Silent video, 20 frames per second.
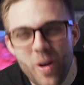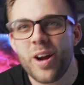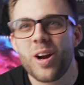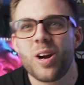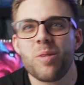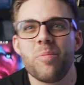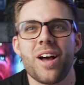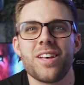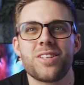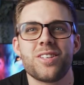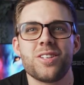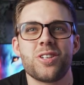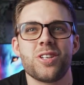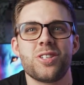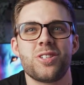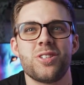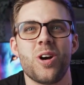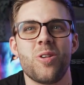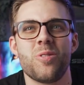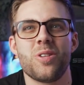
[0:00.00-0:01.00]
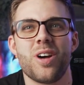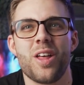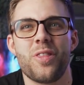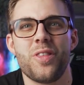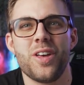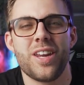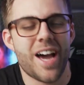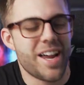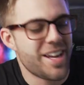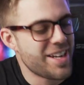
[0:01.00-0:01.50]
error messages, no
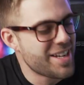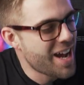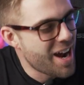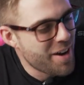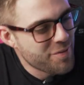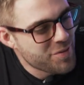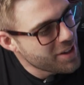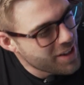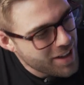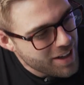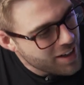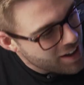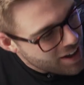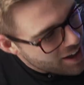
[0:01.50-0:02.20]
nothing. I didn't have to